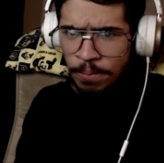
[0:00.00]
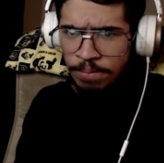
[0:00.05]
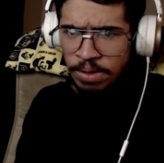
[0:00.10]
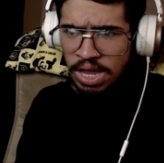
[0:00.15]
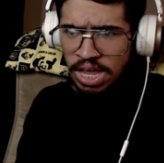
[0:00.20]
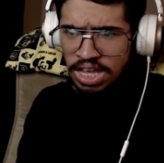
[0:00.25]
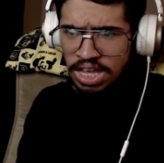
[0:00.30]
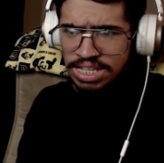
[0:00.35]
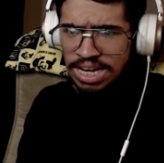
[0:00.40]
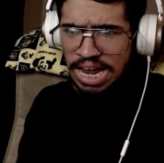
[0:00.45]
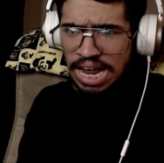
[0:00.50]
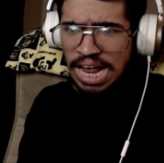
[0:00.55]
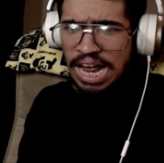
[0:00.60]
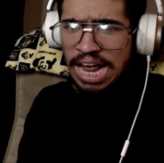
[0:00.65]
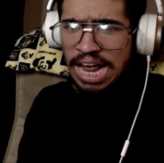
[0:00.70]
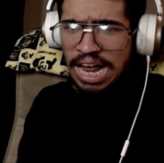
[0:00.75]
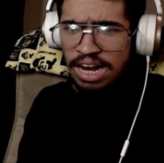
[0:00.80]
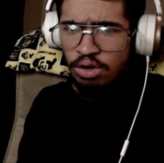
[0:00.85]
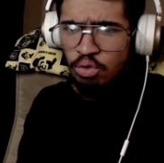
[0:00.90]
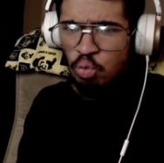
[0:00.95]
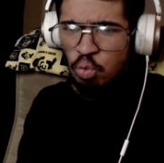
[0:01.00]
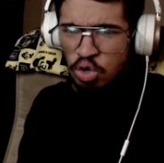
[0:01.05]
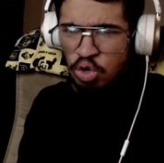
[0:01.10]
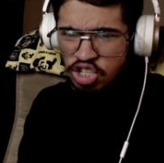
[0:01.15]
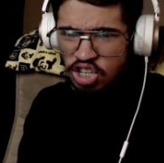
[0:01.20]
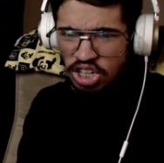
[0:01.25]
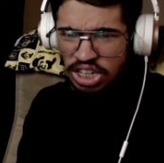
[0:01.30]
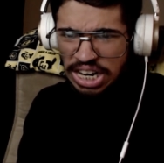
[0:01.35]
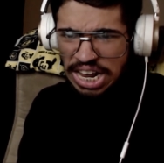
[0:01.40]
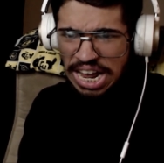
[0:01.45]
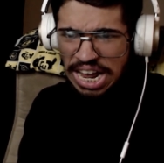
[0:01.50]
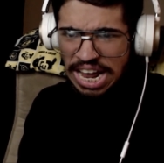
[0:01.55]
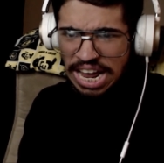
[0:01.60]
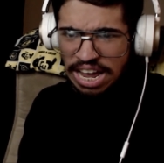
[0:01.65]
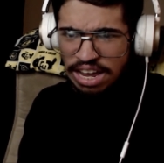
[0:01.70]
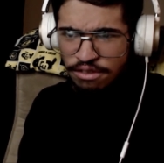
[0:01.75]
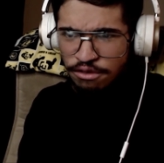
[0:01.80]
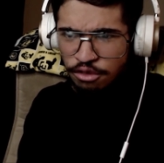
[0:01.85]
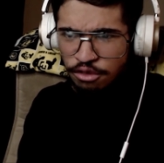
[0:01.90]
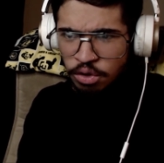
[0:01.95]
his aunt was
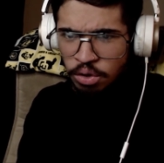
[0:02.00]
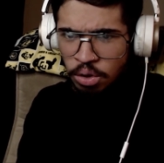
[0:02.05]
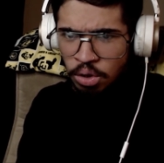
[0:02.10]
alive.